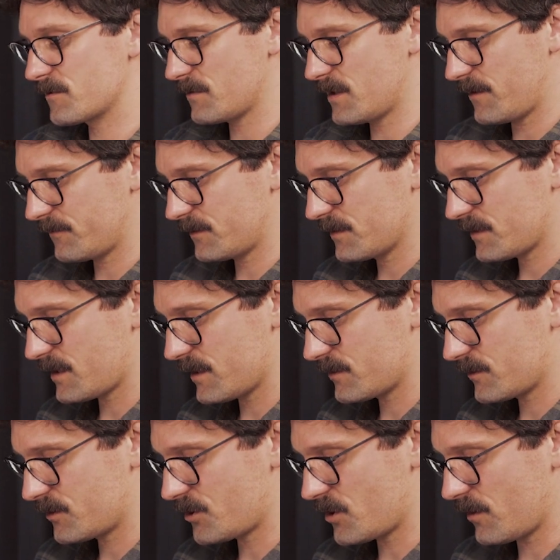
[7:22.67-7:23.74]
We have
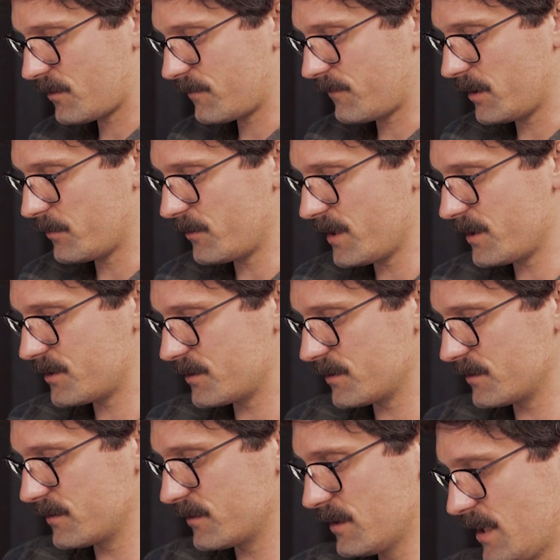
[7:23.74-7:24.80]
discussed shock, vibration,